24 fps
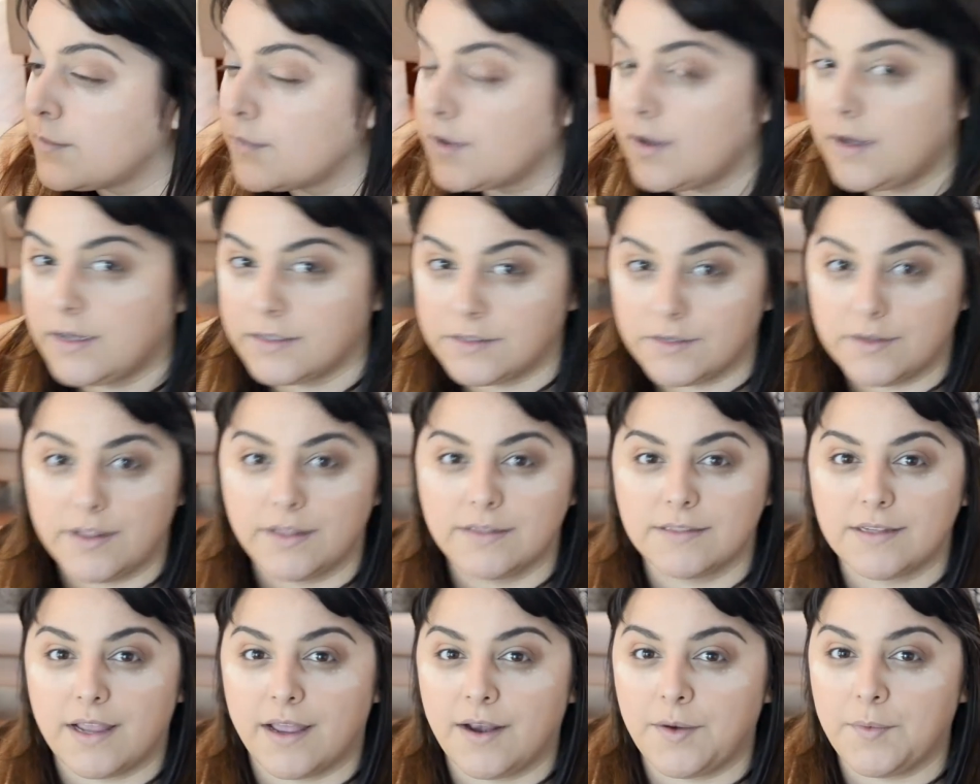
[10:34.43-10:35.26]
All right, so
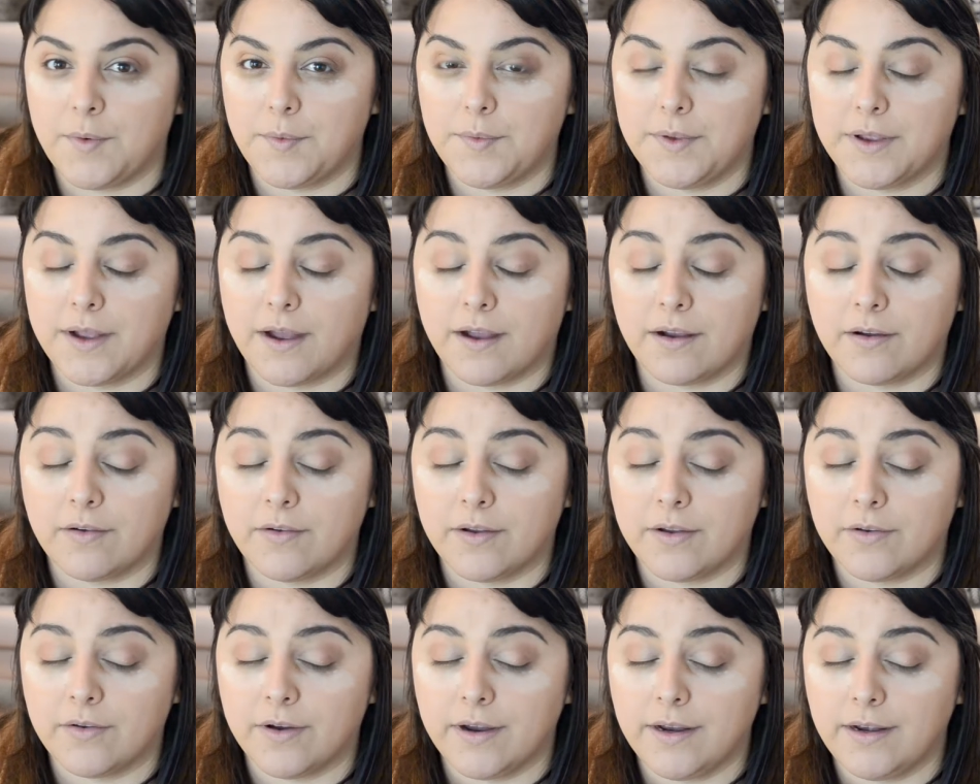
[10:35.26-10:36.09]
that's kind of what we got
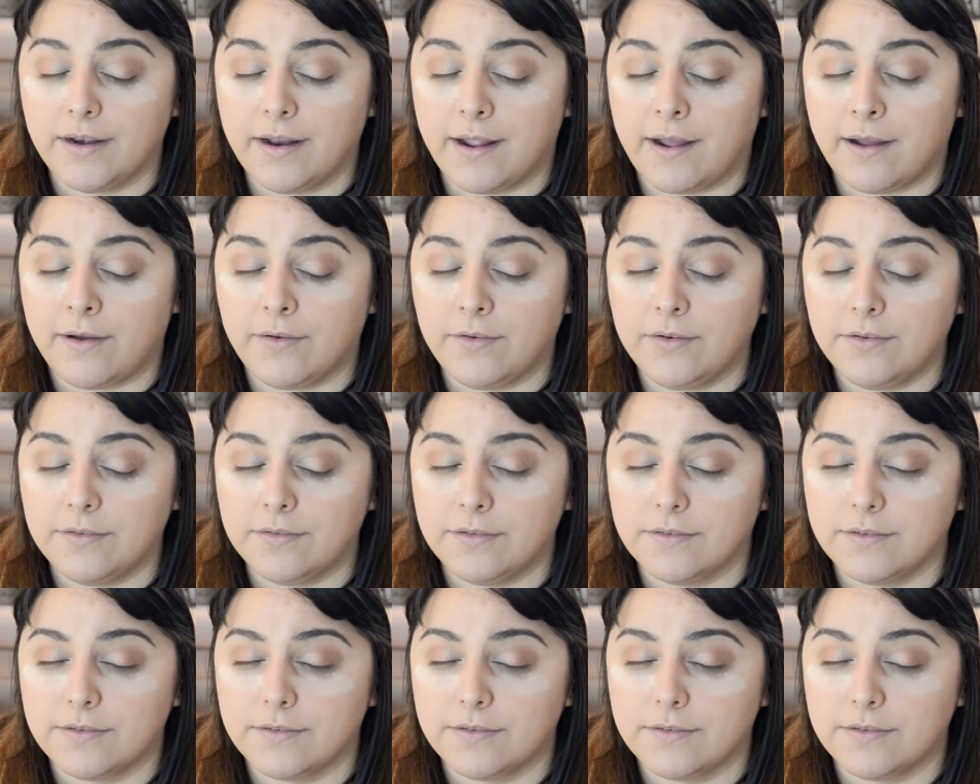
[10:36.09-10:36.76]
going right now.